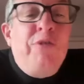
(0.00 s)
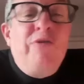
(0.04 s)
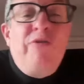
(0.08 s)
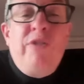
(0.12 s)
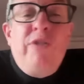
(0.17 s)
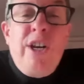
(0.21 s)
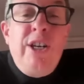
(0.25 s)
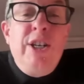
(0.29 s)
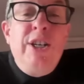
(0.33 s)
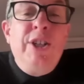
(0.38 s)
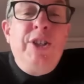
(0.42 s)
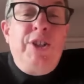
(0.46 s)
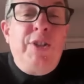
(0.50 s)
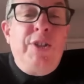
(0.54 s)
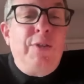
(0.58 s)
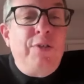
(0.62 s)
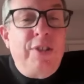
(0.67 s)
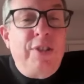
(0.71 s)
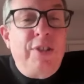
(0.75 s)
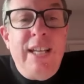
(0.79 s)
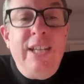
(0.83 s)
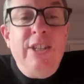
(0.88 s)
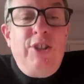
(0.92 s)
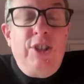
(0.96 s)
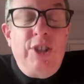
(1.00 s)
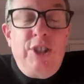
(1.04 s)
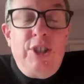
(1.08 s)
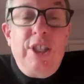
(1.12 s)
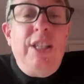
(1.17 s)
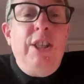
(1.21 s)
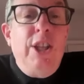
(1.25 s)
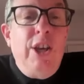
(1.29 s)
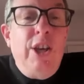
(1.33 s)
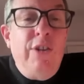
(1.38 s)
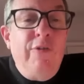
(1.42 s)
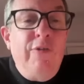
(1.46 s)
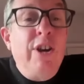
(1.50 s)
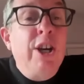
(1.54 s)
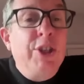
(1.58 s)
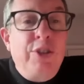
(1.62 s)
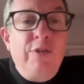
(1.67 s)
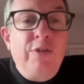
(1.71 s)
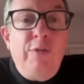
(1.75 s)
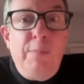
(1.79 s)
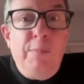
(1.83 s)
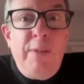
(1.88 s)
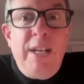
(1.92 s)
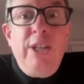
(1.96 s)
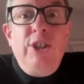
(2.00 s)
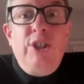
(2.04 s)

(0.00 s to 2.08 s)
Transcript: do in rehearsals. In the rehearsal room,